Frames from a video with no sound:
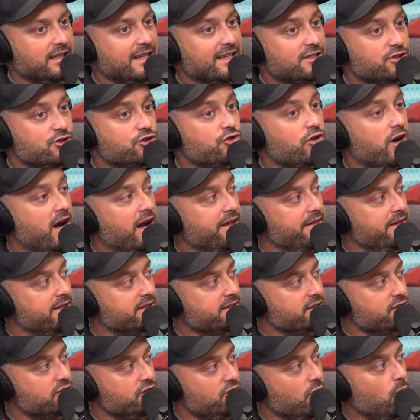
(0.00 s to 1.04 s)
let's try this
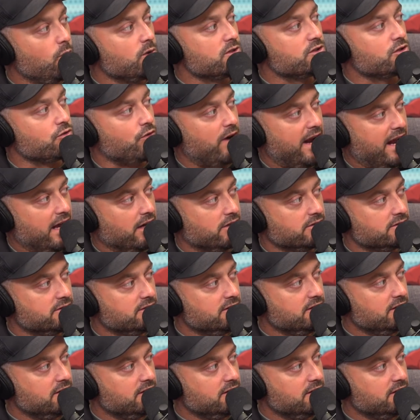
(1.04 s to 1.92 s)
because no one's around.